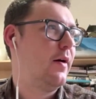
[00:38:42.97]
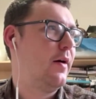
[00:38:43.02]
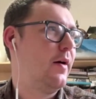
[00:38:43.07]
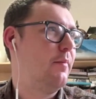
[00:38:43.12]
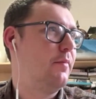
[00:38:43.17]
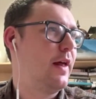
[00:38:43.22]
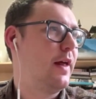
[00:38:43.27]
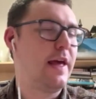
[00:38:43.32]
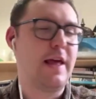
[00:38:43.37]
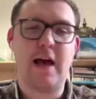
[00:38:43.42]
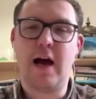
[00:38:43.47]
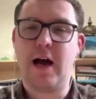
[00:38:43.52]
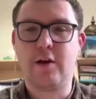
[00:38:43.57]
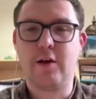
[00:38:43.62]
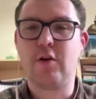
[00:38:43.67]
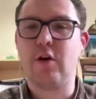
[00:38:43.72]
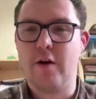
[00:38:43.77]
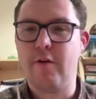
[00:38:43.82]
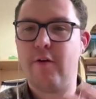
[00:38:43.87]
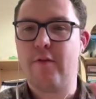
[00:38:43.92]

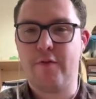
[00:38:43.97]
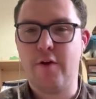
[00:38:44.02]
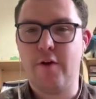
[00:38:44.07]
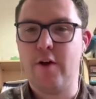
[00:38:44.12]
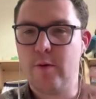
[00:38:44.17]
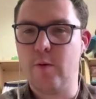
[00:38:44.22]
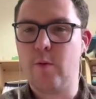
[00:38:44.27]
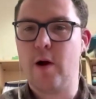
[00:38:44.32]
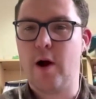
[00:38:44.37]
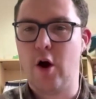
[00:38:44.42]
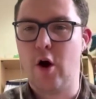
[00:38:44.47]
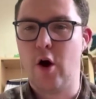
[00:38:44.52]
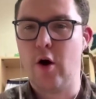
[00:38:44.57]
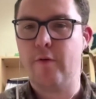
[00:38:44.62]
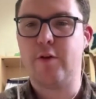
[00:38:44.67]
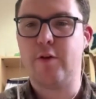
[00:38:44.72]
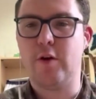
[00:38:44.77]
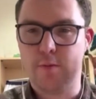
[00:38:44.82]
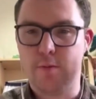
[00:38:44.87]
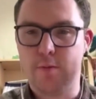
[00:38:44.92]
I refer to him quite
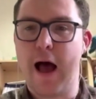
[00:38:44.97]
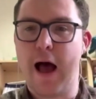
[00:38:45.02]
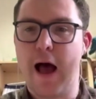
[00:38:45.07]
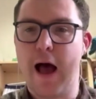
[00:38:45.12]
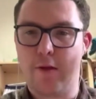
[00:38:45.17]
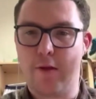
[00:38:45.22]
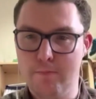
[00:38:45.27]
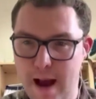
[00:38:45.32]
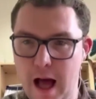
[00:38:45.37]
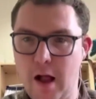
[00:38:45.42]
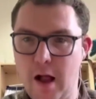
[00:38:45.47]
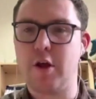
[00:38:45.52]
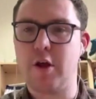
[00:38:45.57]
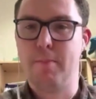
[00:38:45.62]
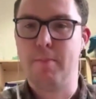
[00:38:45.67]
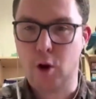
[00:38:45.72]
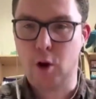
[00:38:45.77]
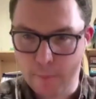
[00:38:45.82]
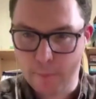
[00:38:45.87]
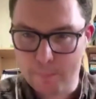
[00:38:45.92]
often as
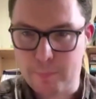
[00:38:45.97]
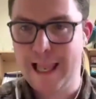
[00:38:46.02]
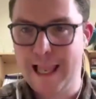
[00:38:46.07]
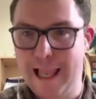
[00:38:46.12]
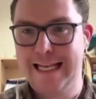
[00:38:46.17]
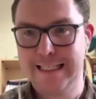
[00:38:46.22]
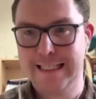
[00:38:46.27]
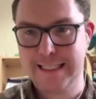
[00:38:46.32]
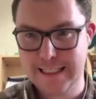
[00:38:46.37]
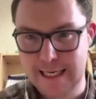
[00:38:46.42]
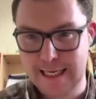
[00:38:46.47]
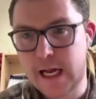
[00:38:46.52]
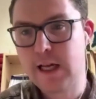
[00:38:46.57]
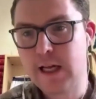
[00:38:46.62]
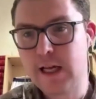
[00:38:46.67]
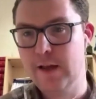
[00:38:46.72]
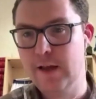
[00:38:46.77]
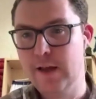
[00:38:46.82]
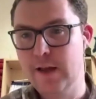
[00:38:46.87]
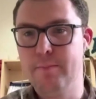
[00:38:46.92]
malleable and
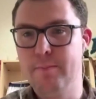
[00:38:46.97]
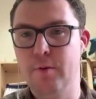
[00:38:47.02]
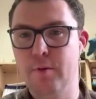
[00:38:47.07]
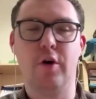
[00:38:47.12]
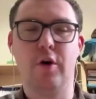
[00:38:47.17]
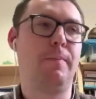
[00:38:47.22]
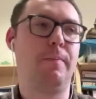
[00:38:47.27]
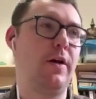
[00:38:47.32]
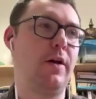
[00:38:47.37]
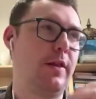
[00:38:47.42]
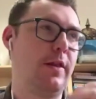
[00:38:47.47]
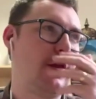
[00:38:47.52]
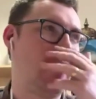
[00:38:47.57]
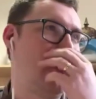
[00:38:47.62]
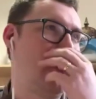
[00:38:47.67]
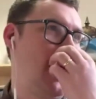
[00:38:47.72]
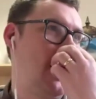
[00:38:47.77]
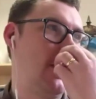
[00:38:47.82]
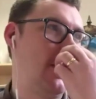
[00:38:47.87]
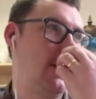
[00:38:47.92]
plastic in the book, because
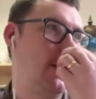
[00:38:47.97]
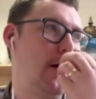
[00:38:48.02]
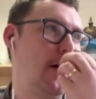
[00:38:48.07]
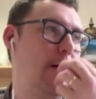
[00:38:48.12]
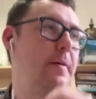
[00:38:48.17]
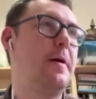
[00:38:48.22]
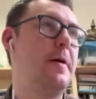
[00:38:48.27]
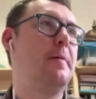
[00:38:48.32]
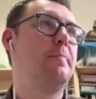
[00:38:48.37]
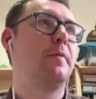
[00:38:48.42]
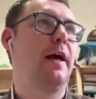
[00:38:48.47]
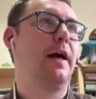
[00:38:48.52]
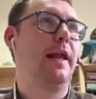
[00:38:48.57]
there's a sense that